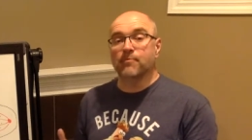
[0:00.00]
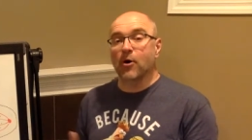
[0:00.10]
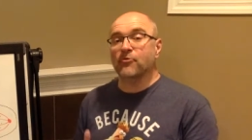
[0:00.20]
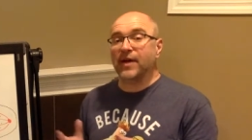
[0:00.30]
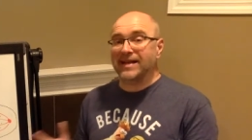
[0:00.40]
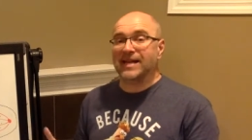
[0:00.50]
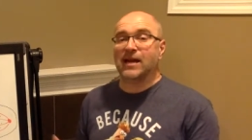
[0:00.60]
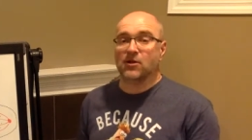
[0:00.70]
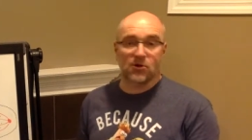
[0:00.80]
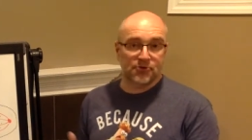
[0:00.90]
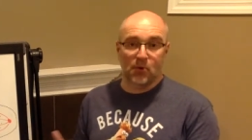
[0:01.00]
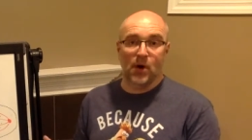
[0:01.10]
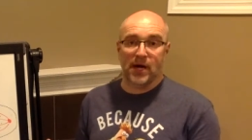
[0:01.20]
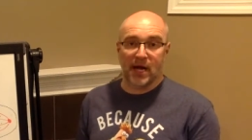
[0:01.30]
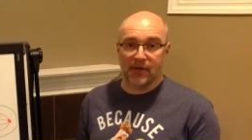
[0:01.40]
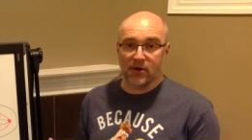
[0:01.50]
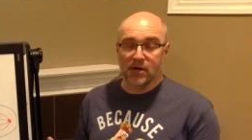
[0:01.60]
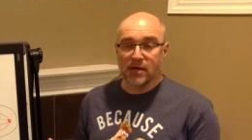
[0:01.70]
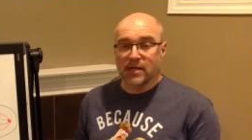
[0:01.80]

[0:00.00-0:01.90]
both identical to one another